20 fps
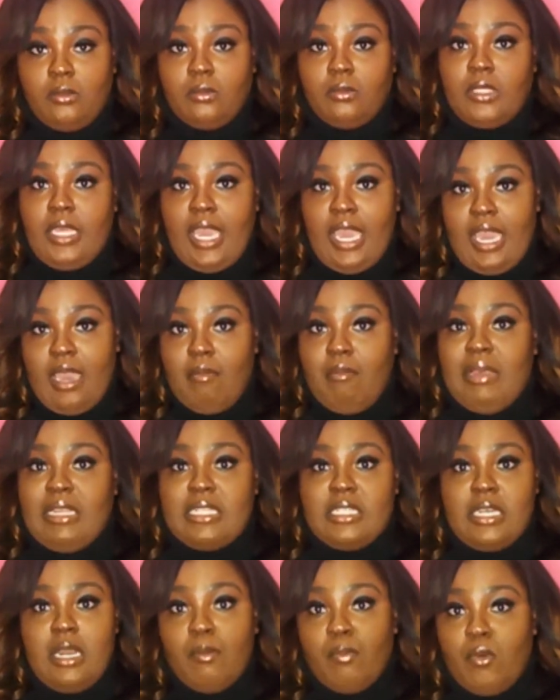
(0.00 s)
the hair messing
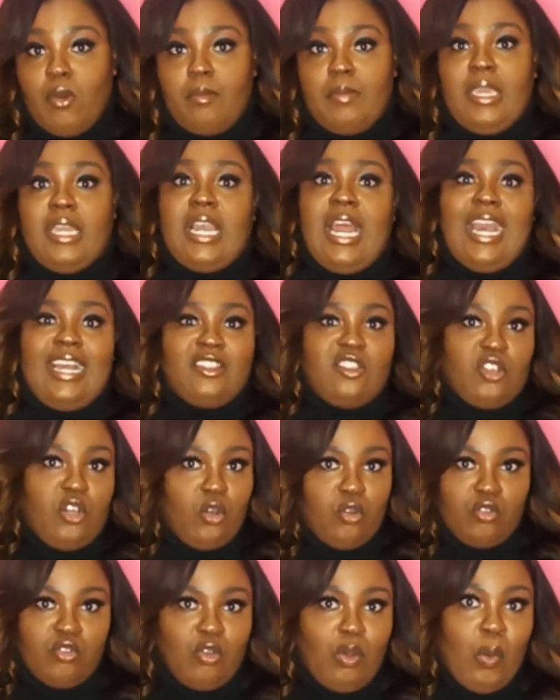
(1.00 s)
up on me, and I had to go
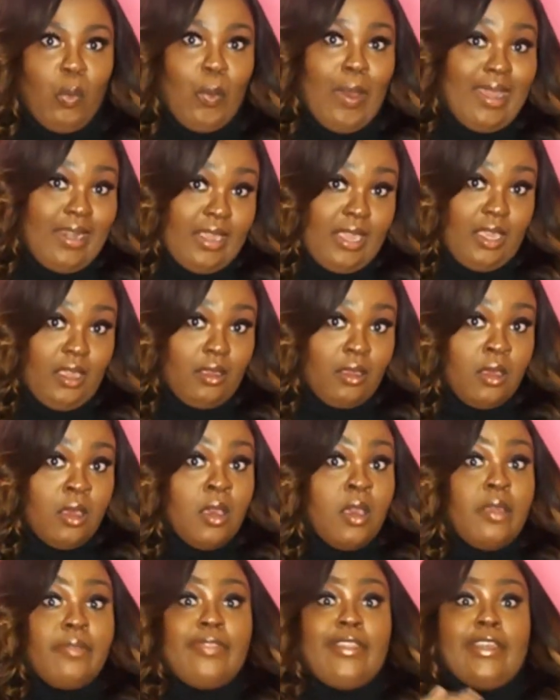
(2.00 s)
to a wedding
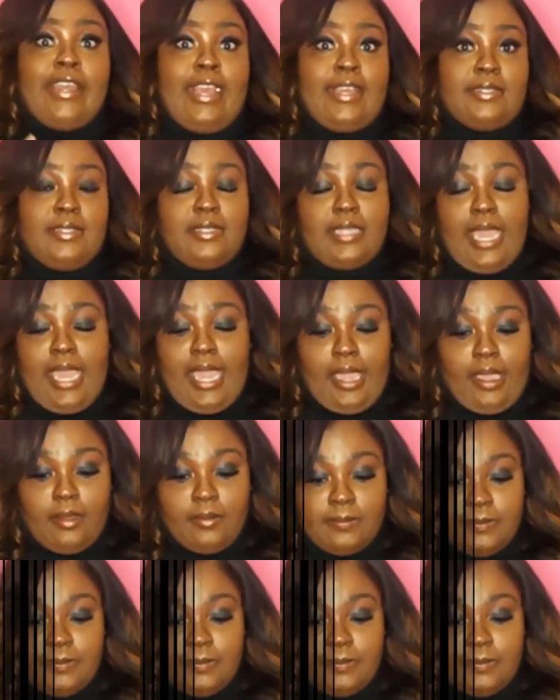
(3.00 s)
the next day.